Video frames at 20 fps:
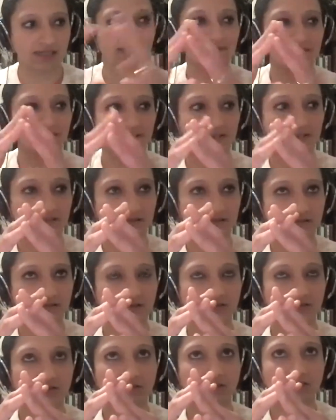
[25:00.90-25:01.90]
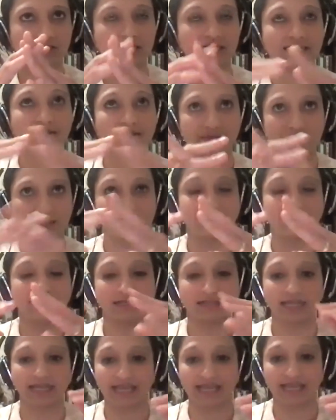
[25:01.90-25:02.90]
and
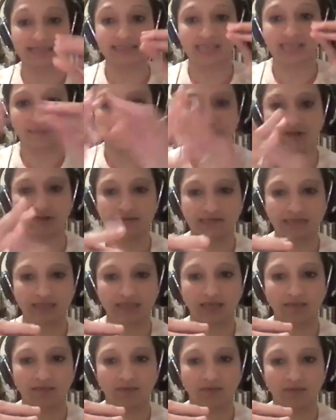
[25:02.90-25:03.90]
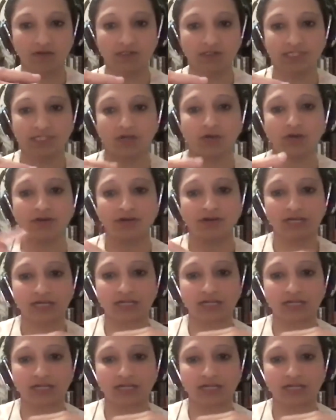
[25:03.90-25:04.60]
like as chemicals and chemicals, or